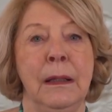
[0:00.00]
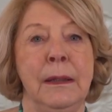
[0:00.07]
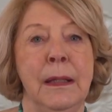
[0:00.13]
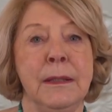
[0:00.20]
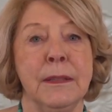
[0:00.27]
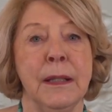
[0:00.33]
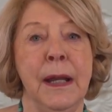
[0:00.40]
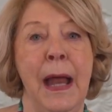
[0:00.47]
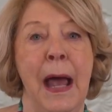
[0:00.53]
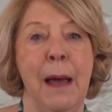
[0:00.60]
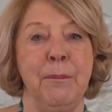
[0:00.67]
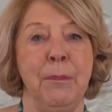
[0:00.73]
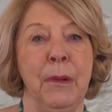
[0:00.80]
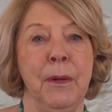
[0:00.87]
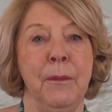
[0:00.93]
This can
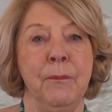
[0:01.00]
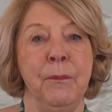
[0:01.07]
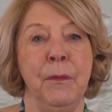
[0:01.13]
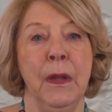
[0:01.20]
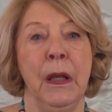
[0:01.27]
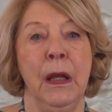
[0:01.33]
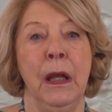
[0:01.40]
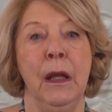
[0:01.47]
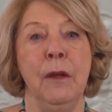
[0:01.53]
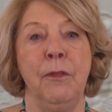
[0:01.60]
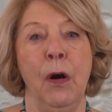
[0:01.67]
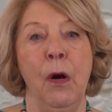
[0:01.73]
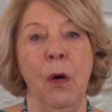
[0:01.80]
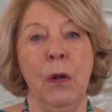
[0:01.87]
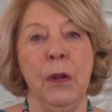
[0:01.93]
happen if
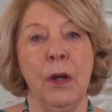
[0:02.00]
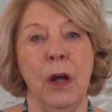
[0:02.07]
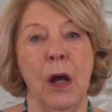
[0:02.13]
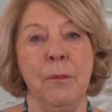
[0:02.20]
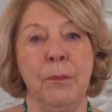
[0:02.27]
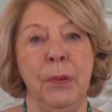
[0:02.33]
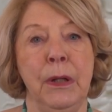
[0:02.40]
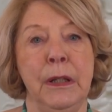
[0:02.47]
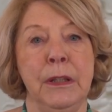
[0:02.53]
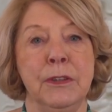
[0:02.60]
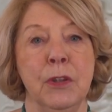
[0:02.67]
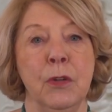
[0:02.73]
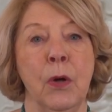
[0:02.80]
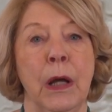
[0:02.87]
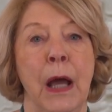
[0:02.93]
all the
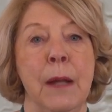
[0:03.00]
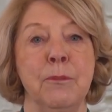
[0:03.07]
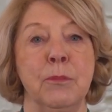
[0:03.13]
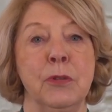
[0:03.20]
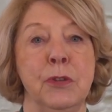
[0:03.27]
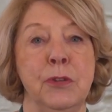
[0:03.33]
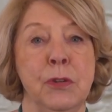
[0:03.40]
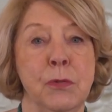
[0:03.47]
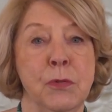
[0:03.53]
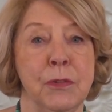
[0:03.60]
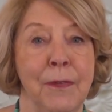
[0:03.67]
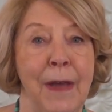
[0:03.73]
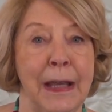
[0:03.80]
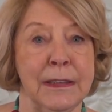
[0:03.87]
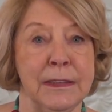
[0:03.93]
companies who can produce
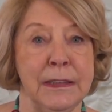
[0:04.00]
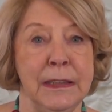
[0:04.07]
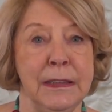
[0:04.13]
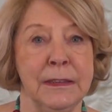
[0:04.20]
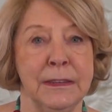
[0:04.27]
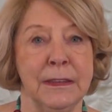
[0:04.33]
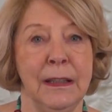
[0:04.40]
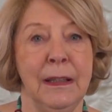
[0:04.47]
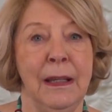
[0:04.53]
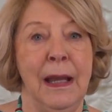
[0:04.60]
vaccines